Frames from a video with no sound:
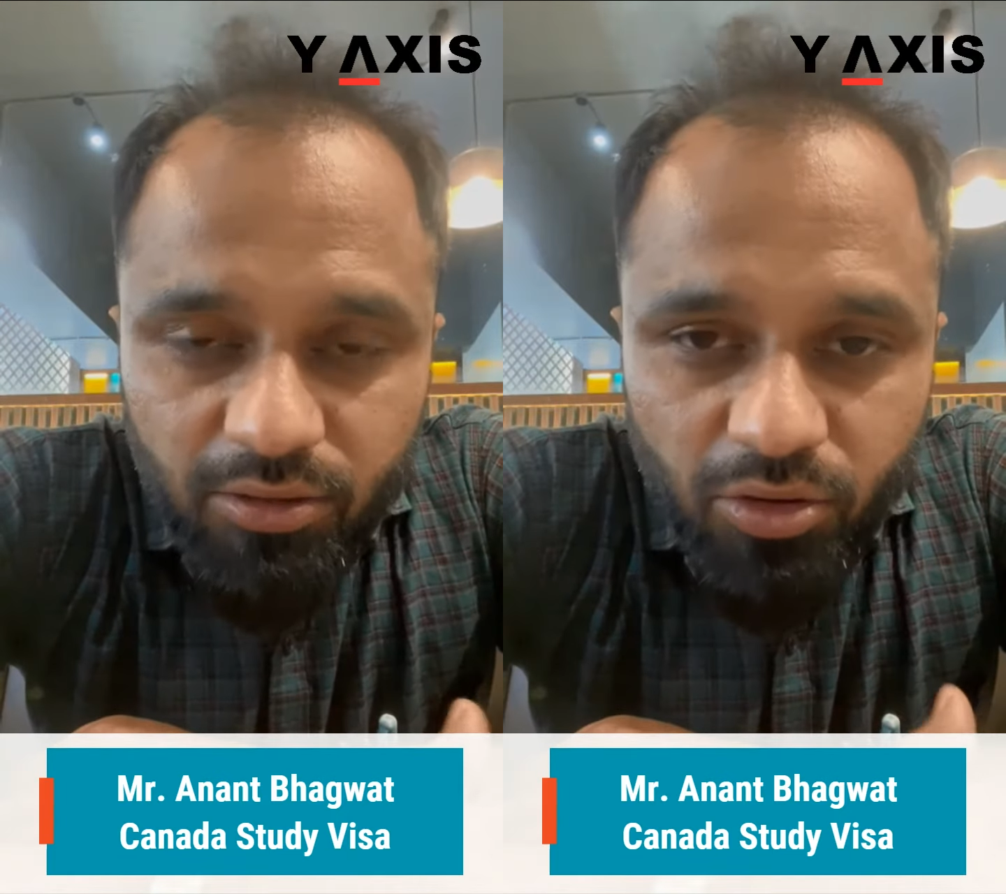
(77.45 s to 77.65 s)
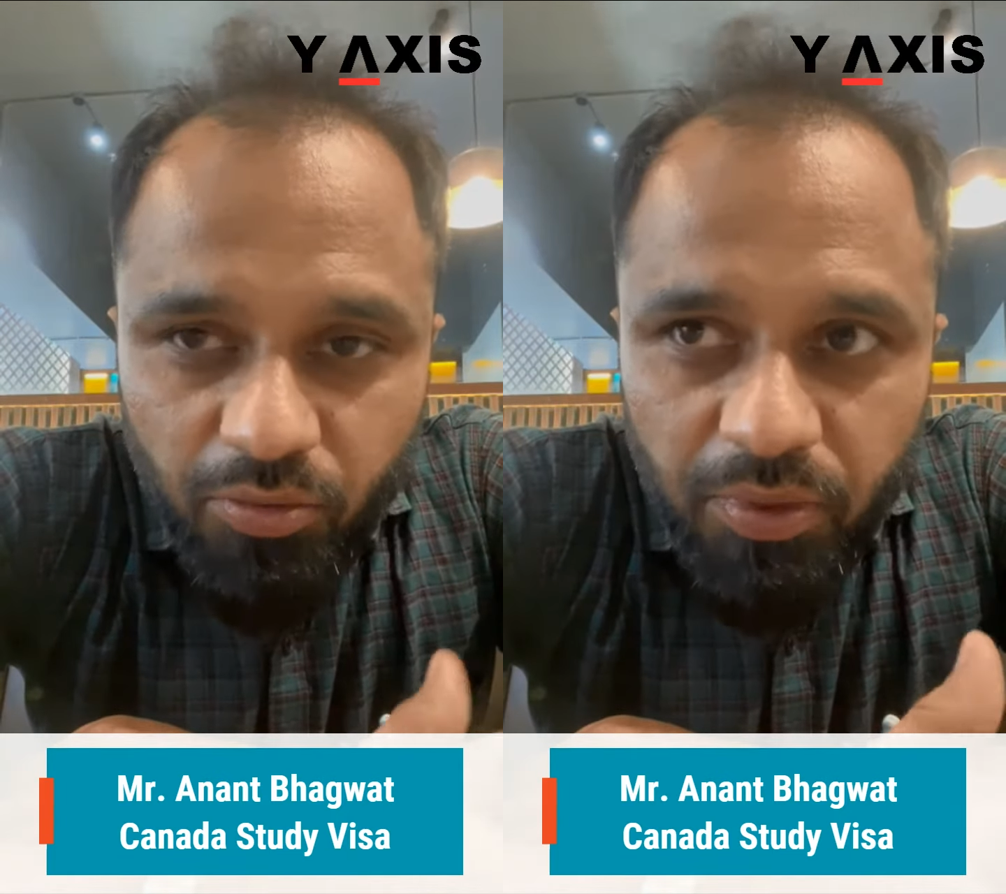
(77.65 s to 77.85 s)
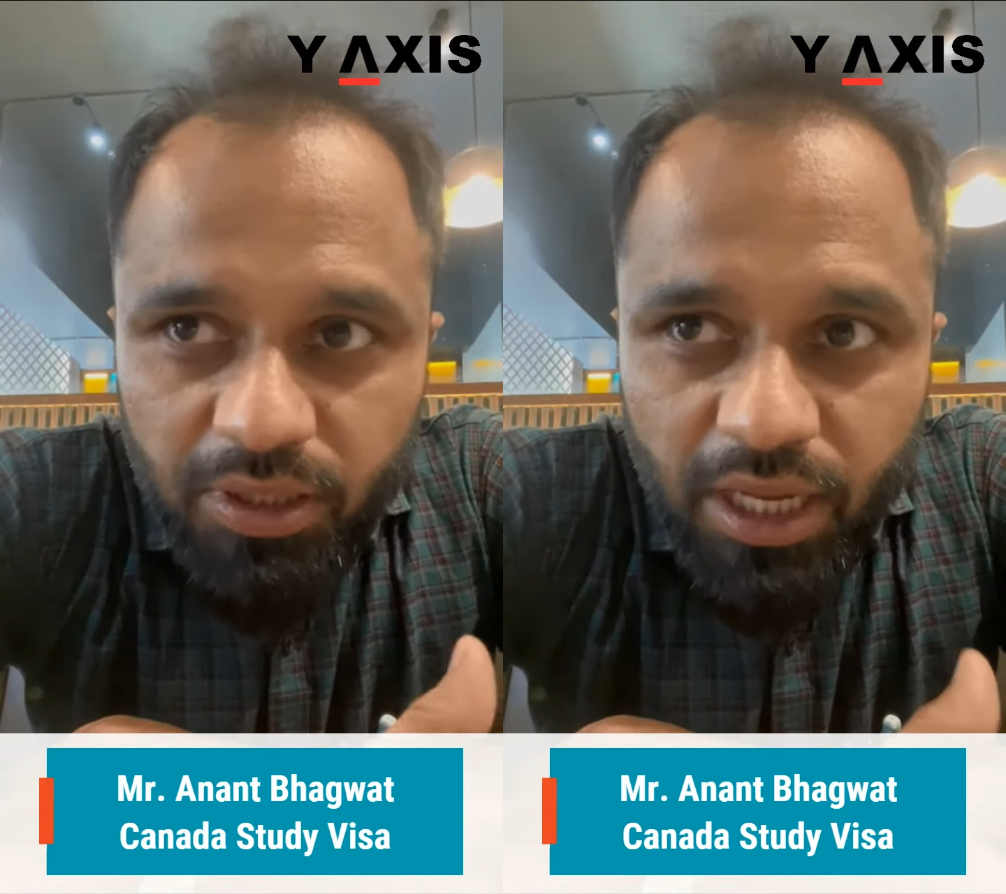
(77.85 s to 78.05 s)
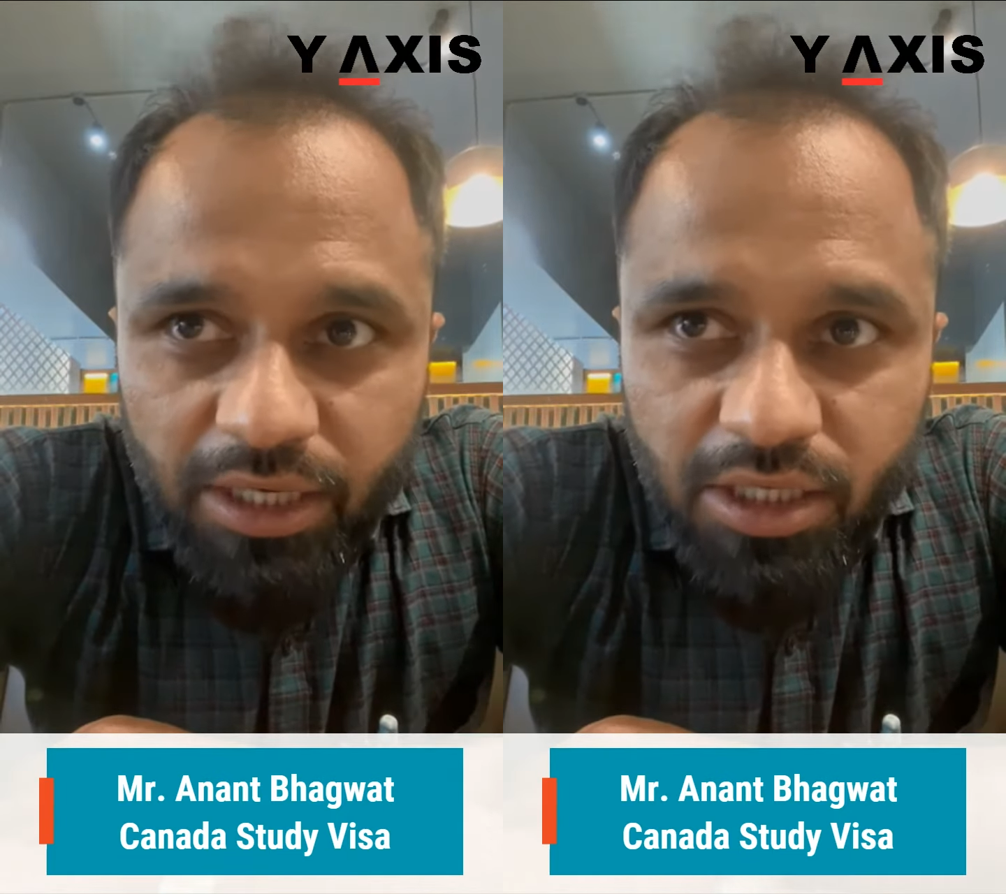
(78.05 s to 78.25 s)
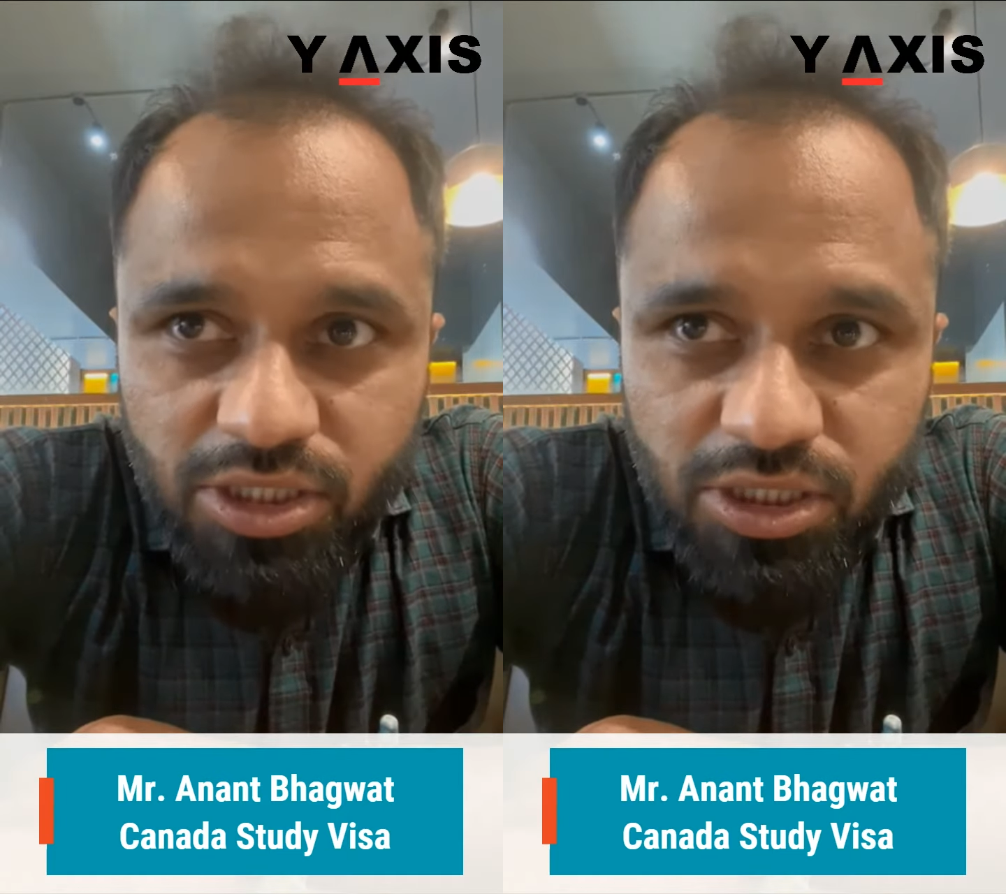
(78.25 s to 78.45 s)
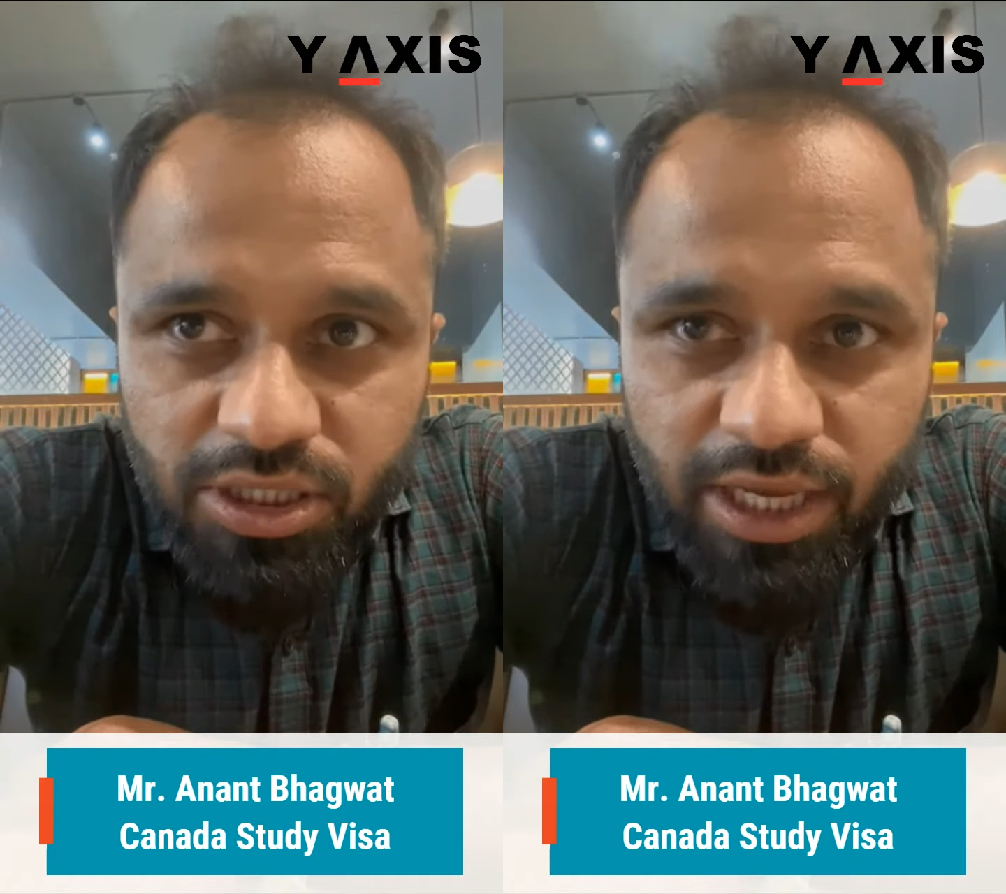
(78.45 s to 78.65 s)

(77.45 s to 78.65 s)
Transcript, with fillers: hoping that she